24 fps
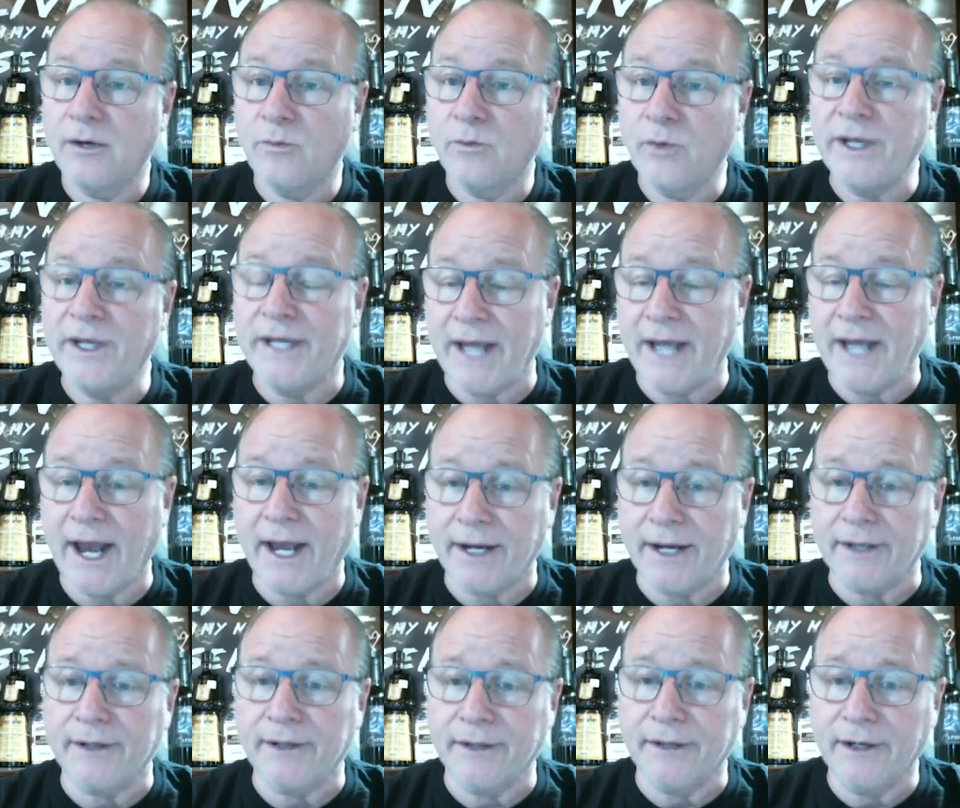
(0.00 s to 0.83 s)
We
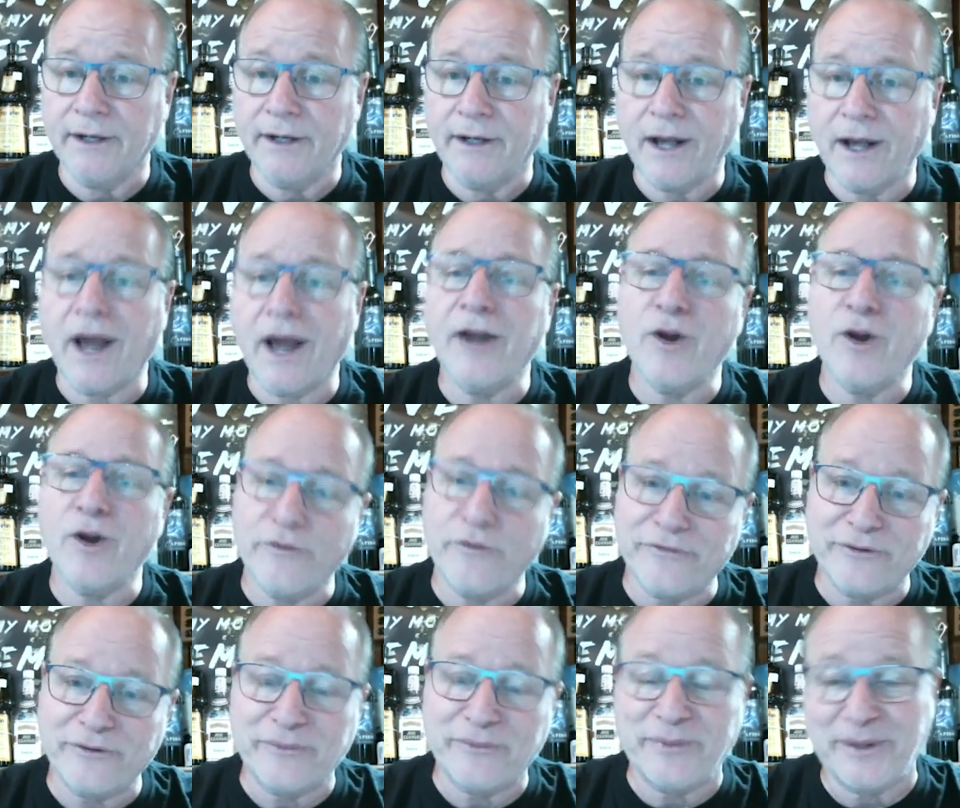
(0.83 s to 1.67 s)
can. I know
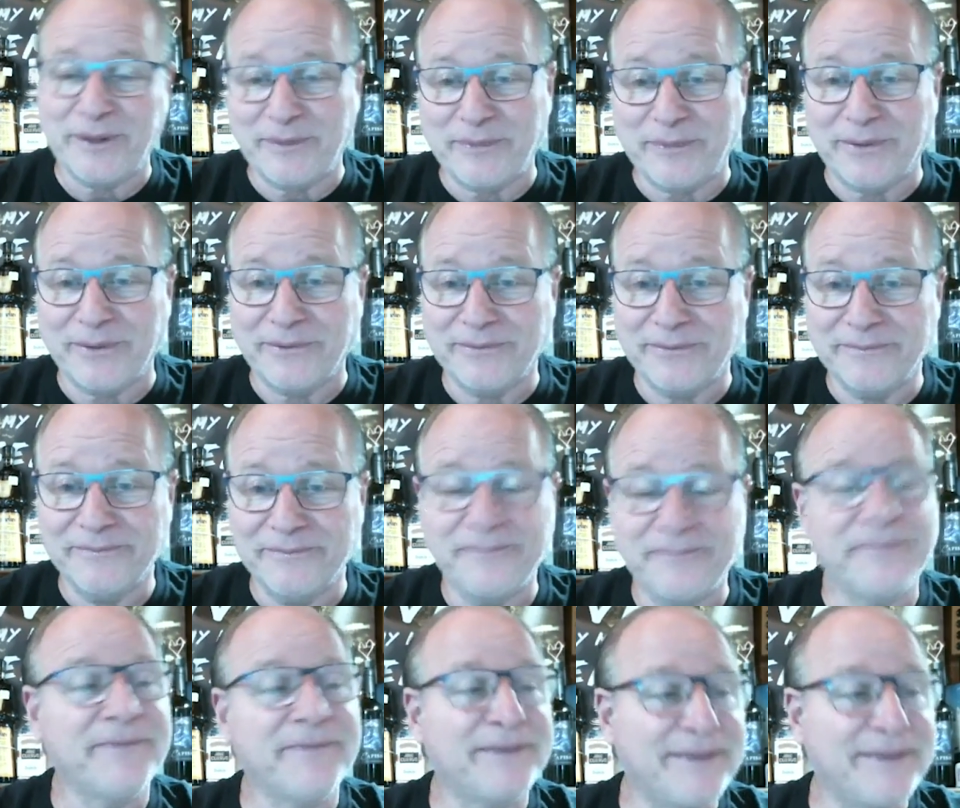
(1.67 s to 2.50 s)
a few people.
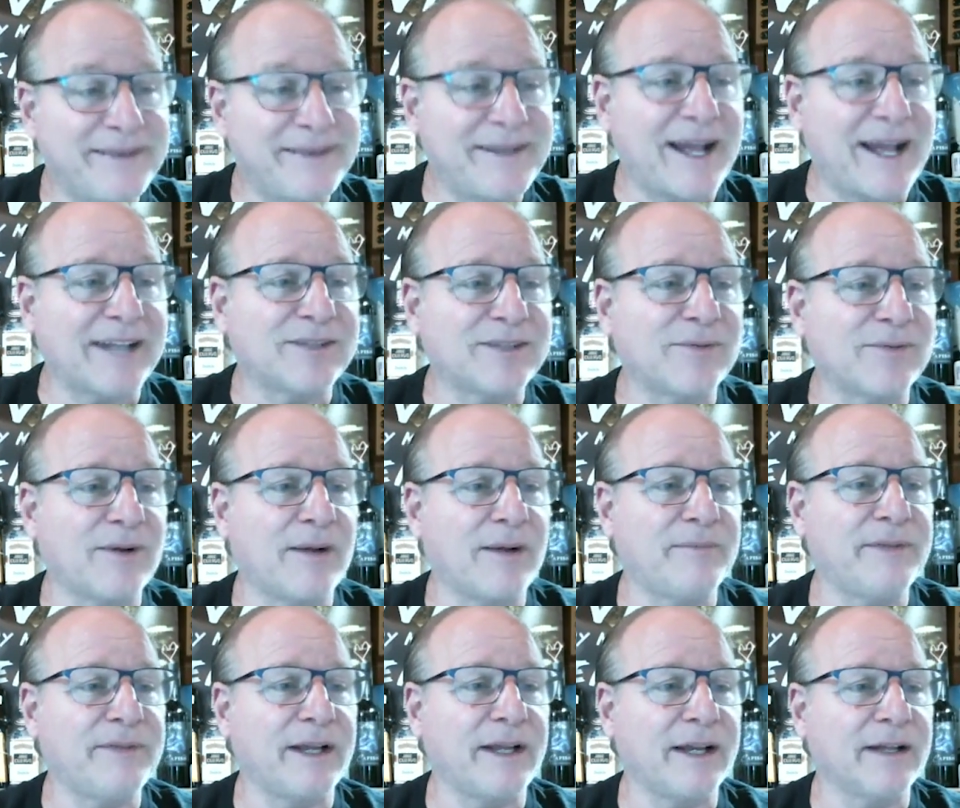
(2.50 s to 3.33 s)
That's what
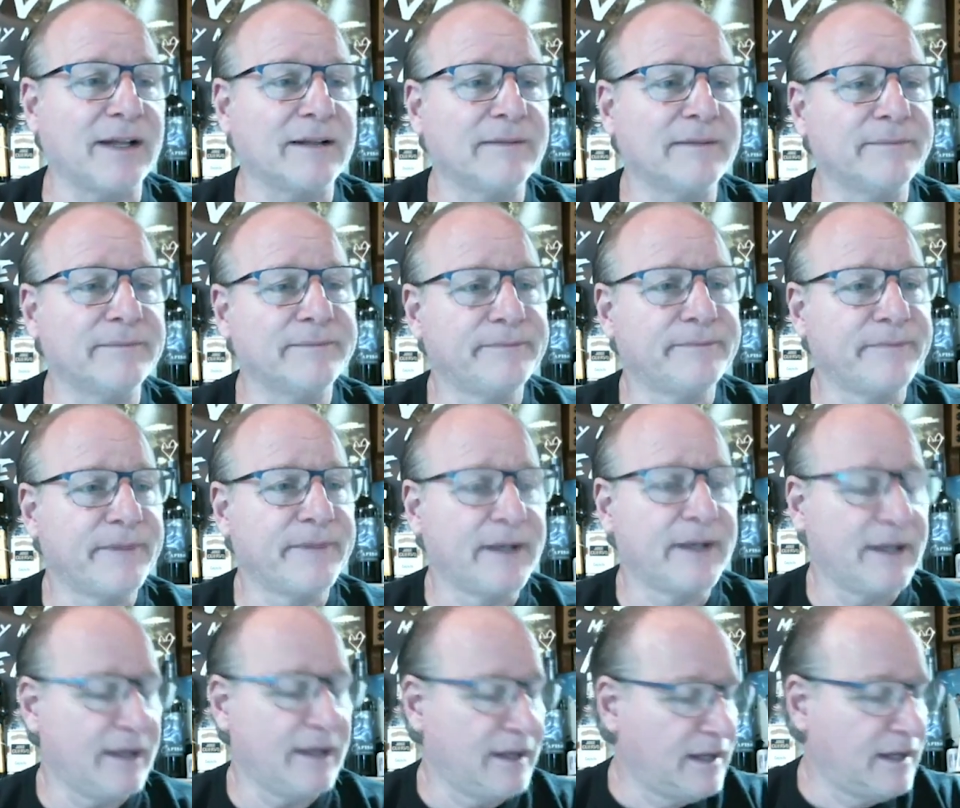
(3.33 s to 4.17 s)
I'm
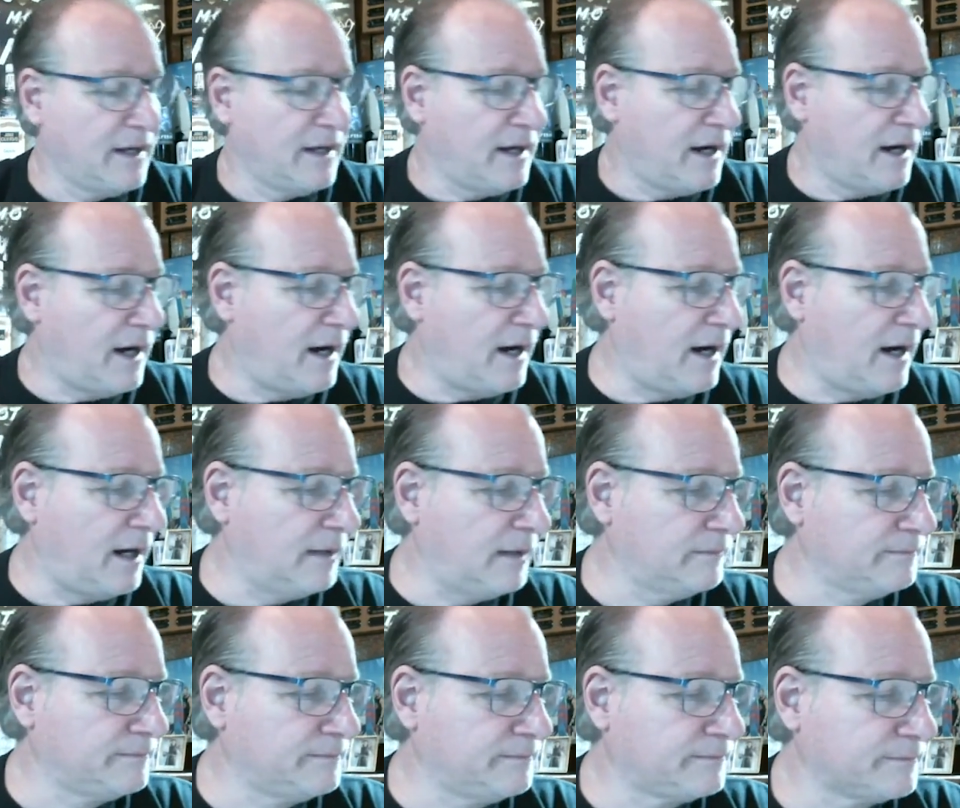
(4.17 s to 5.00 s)

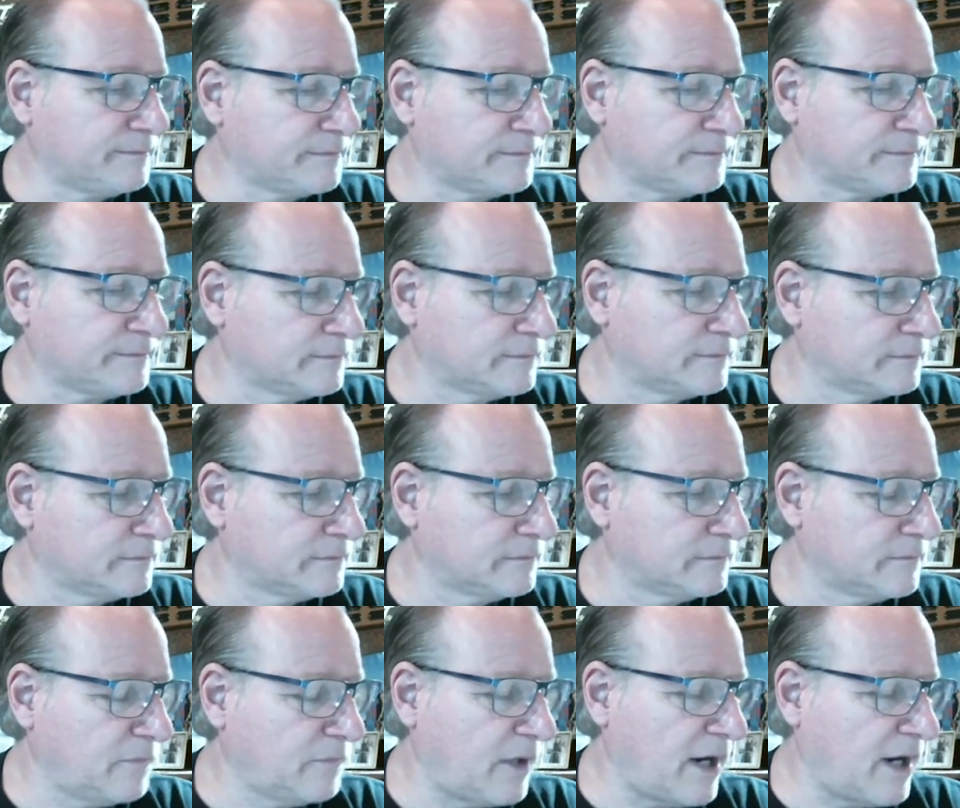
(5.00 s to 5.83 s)
thinking.
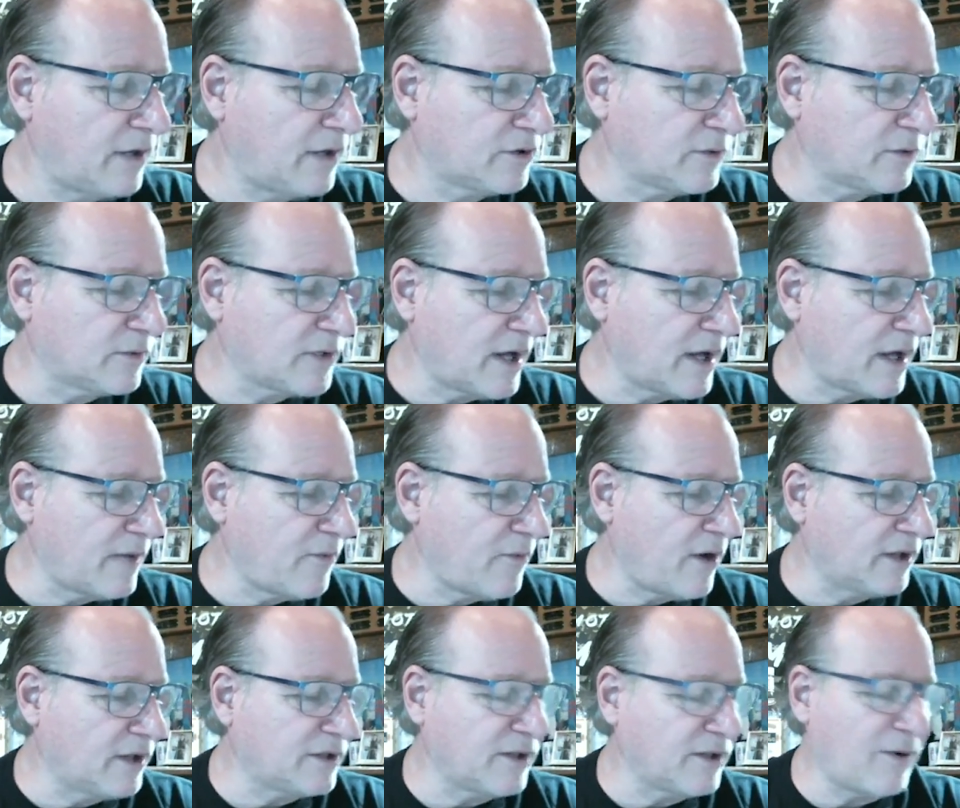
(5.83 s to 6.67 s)
What else was I
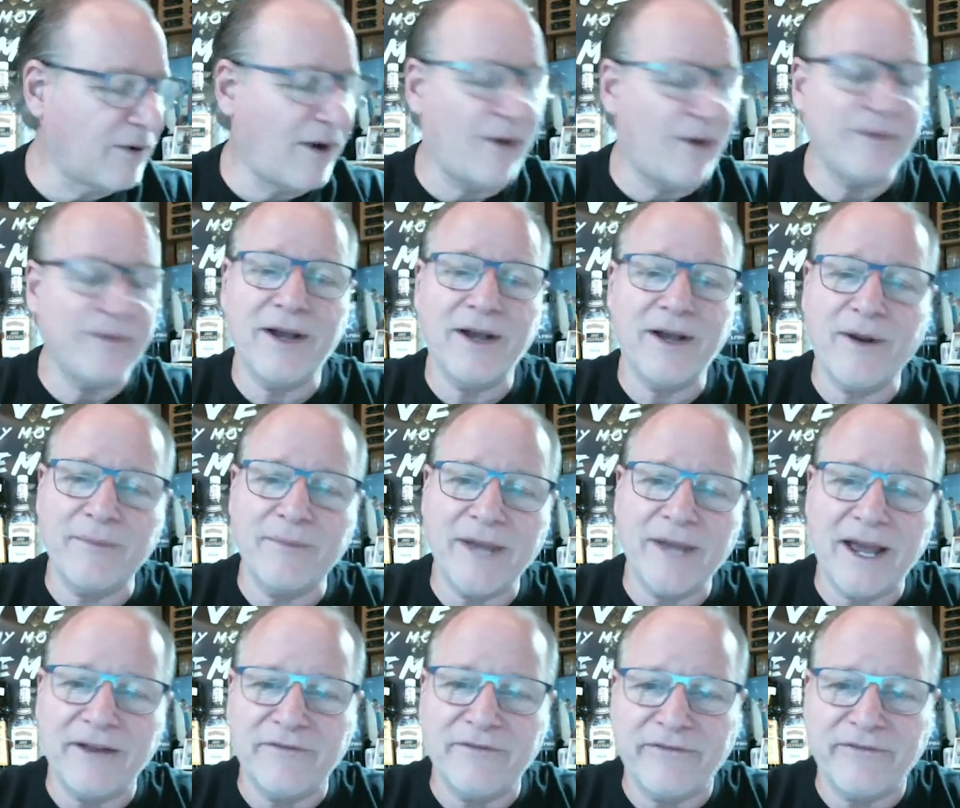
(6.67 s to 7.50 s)
watching? Oh, yeah,
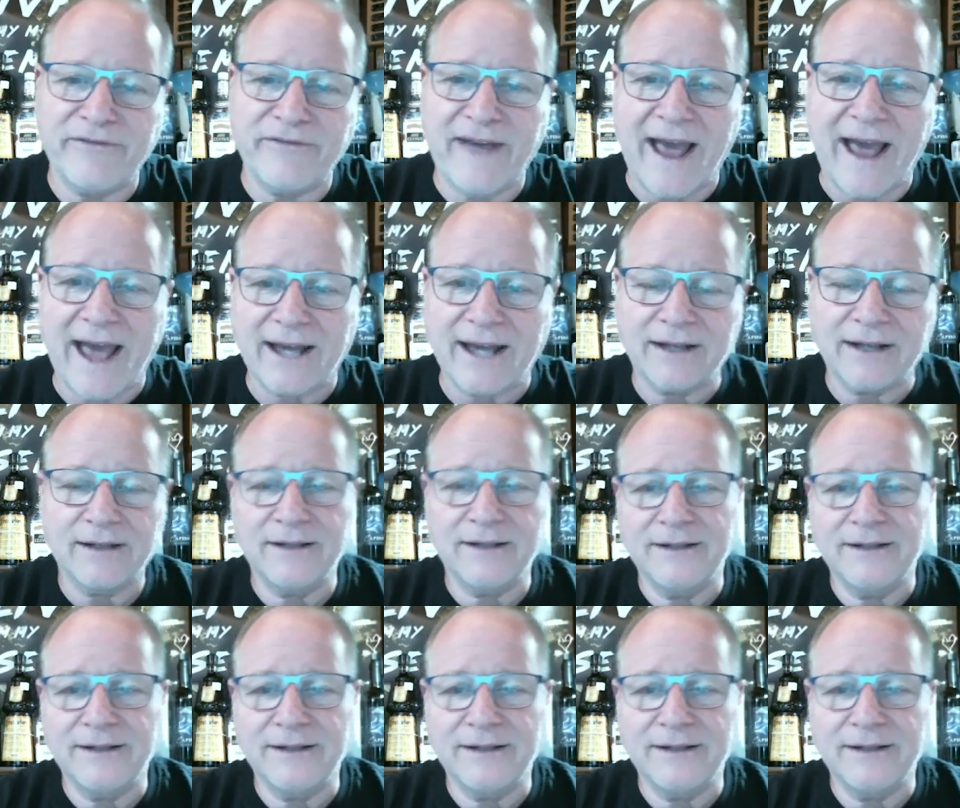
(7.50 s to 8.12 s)
I'm getting fat.